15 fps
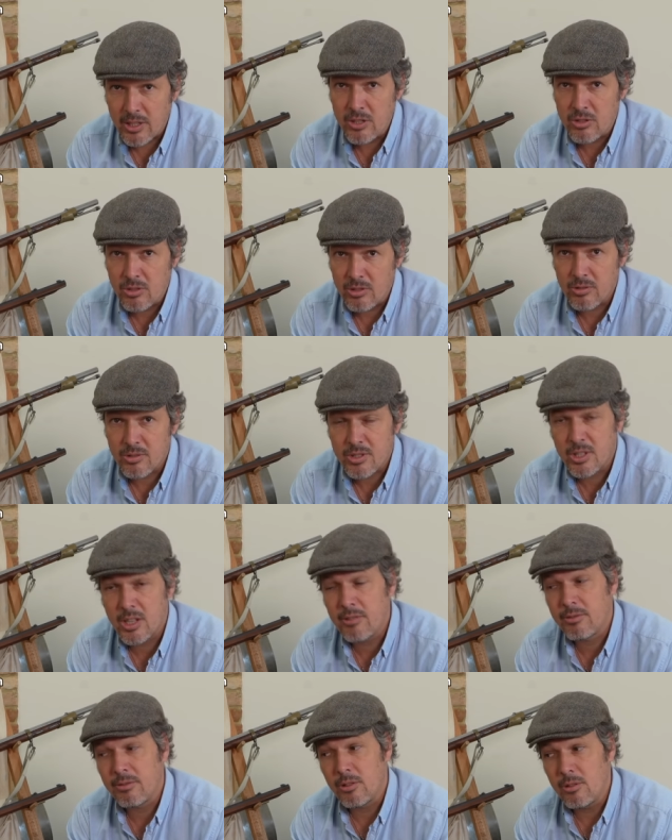injure
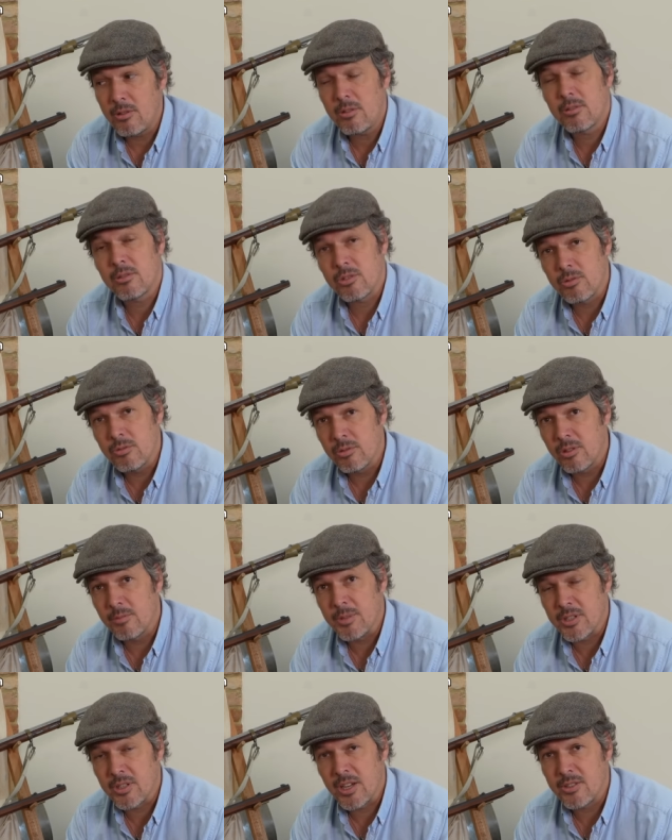yourself or the shooter
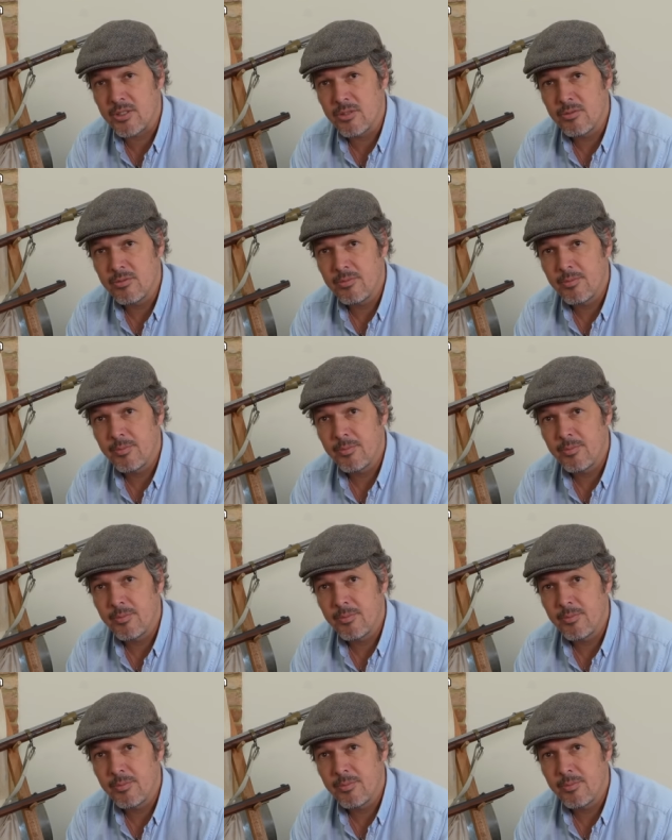besides you.